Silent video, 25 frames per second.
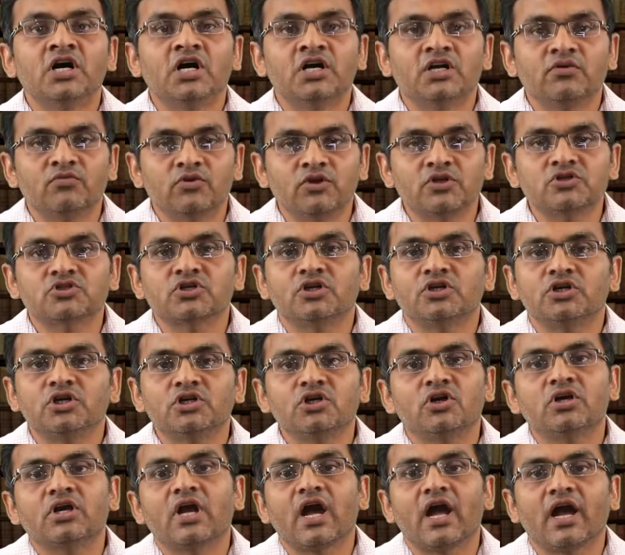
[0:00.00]
revolution
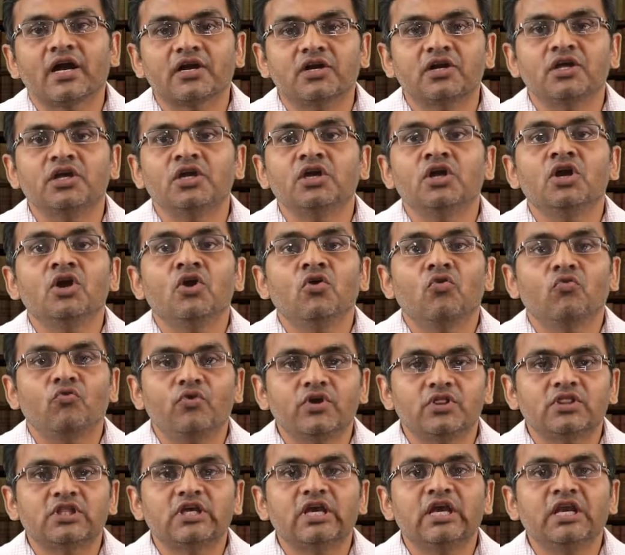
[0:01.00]
did not agree
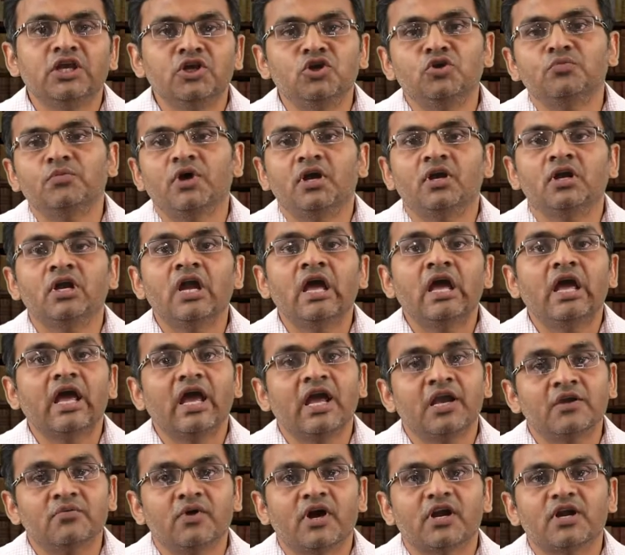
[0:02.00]
with inhuman
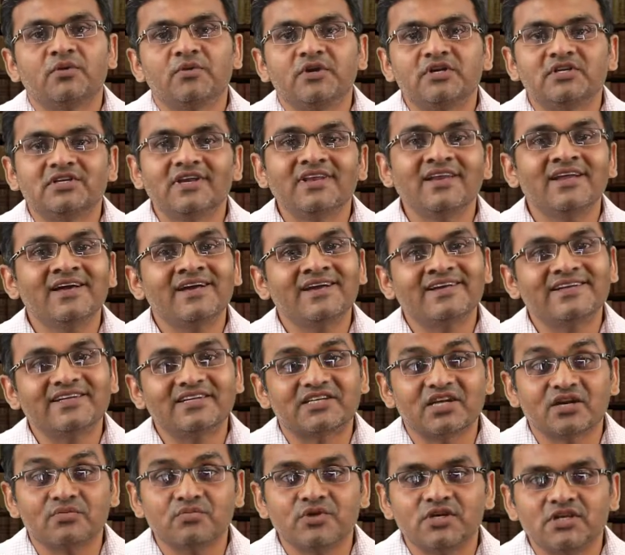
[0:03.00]
environmental
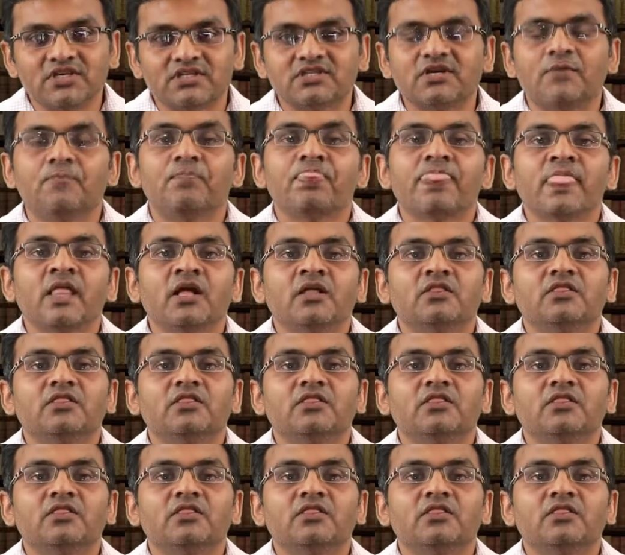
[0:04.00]
determinism.